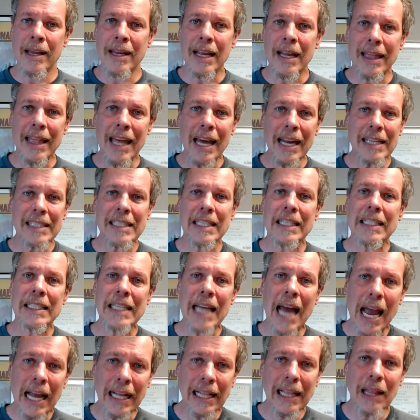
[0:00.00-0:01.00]
Yet that is
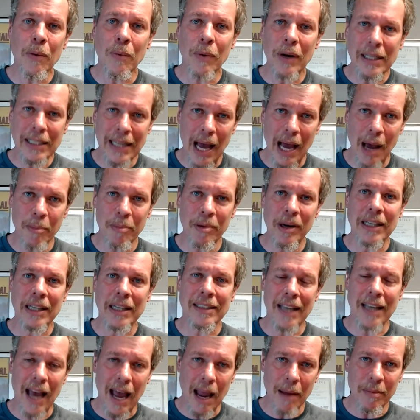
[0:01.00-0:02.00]
exactly what is happening
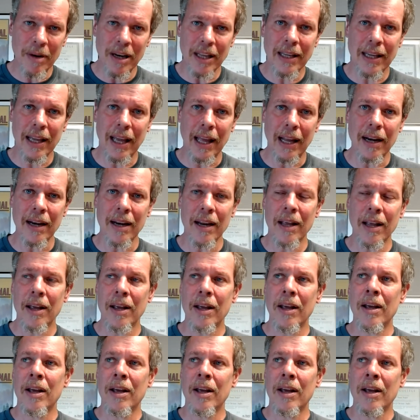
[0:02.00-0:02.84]
time and again